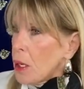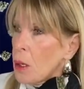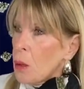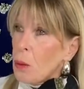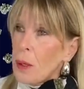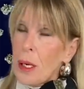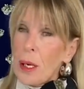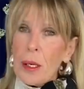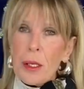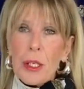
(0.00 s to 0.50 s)

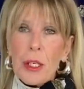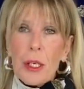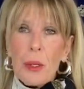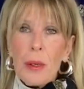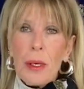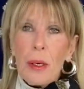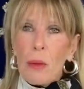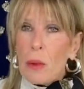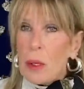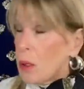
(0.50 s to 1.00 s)
what are you
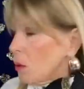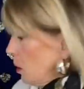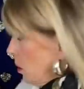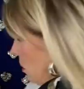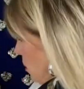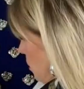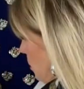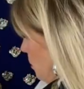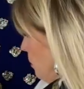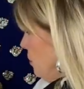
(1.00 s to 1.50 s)
doing? What?
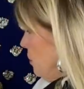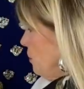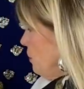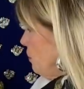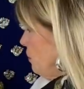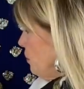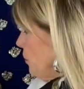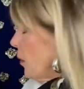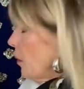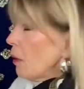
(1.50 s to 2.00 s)

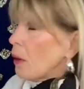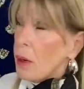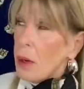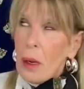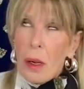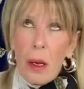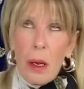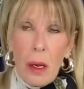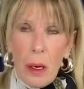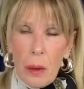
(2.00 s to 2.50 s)

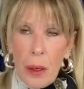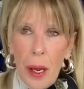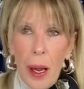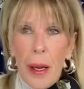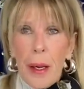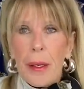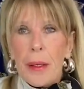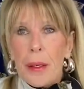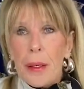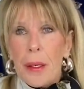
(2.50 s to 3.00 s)

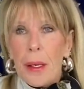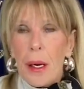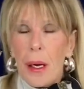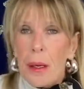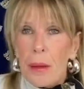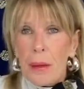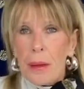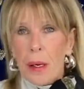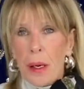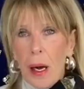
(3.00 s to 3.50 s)
Okay, yeah,
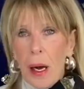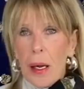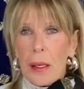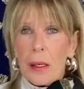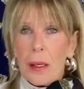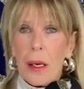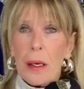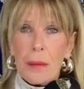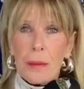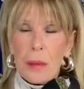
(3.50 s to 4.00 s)
the guy,
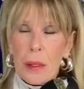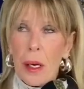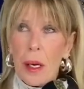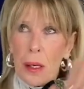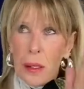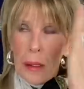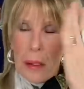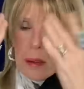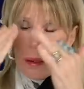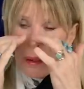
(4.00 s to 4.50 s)
yeah.
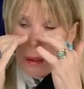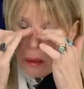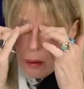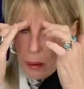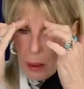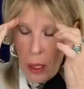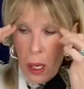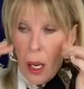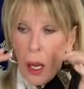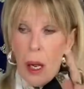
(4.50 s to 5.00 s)

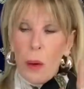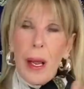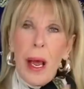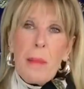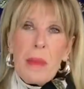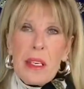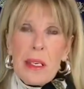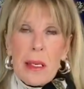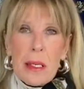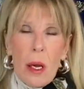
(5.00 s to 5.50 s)
Okay,
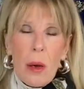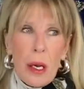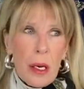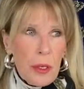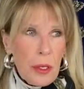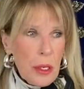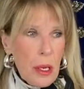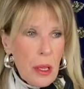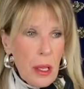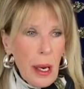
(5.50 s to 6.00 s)
Missy, so
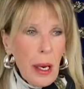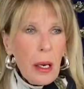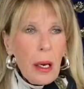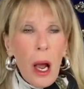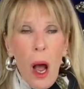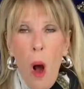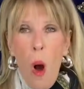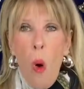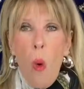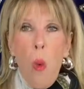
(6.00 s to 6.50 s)
here's the thing.
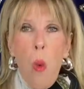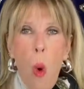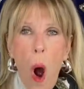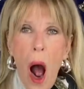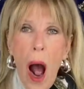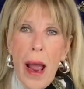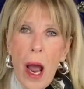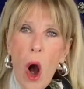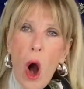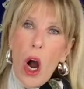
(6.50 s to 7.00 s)

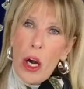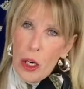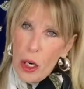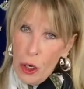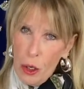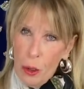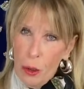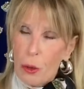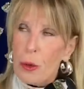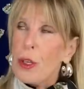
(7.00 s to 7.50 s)
Why on
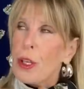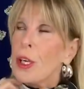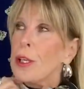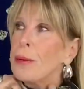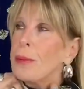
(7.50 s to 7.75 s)
earth